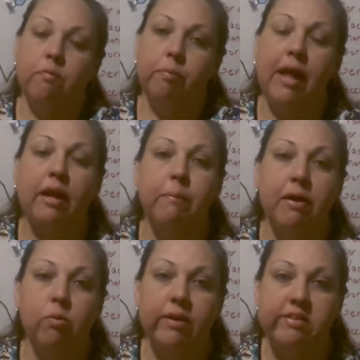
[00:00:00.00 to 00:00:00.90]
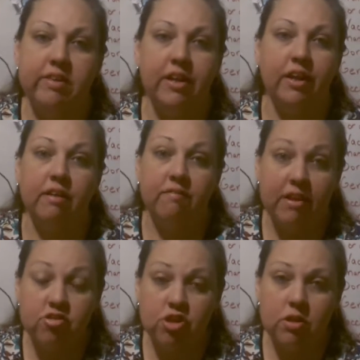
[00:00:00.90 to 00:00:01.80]
lack of a better way of saying it,
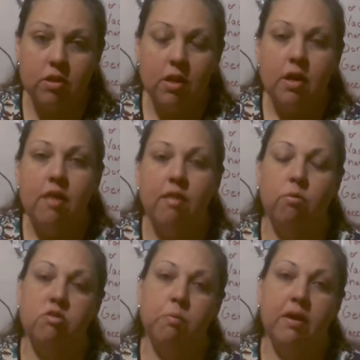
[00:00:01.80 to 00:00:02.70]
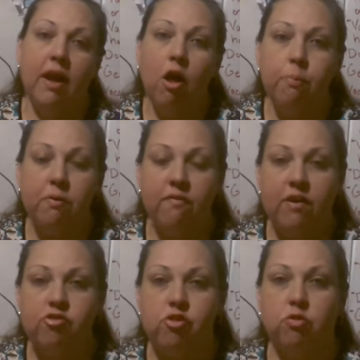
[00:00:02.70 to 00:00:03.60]
convention that was among health
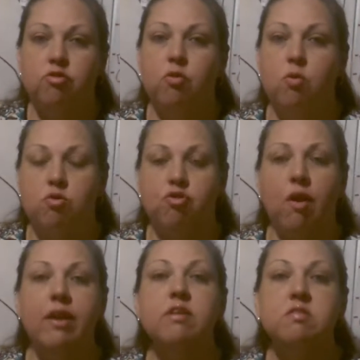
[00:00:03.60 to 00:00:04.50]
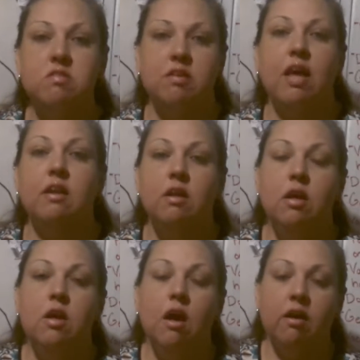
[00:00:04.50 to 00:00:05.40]
professionals who are trying to set
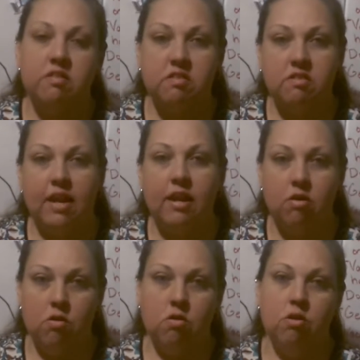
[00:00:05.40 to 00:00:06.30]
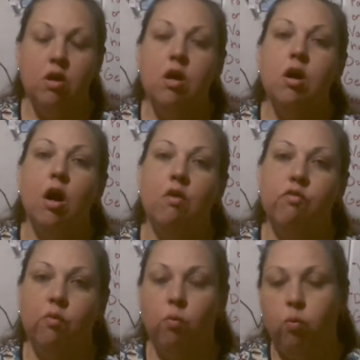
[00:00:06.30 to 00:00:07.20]
a standard
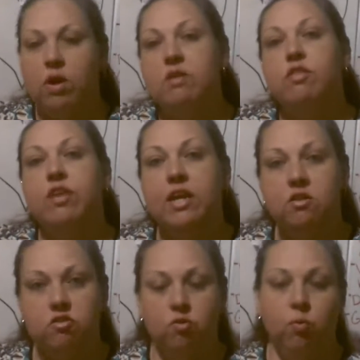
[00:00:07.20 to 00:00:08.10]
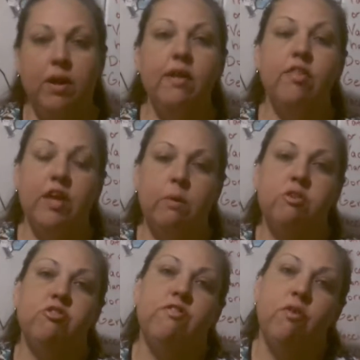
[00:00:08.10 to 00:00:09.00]
of what things do we think we
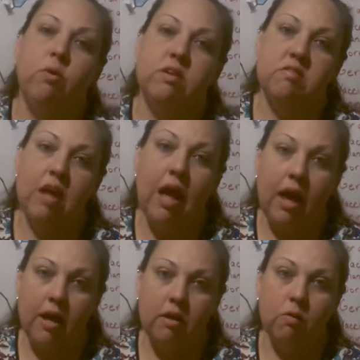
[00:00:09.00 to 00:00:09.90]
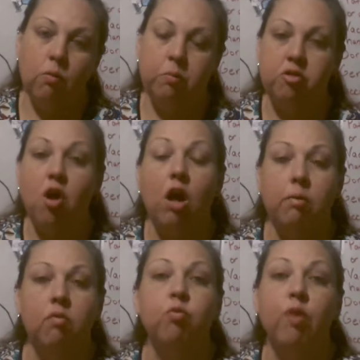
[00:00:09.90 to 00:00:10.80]
should focus on when we talk
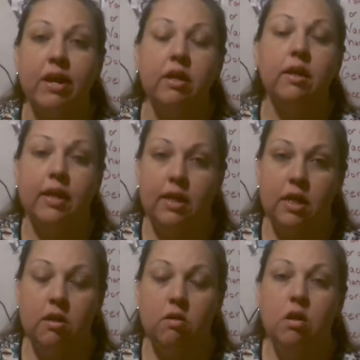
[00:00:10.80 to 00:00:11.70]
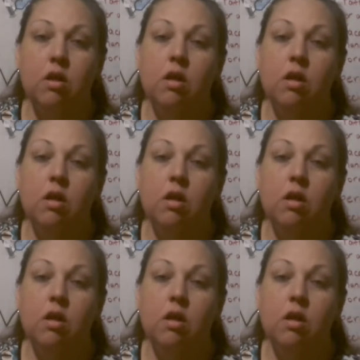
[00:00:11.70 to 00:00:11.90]
about regulating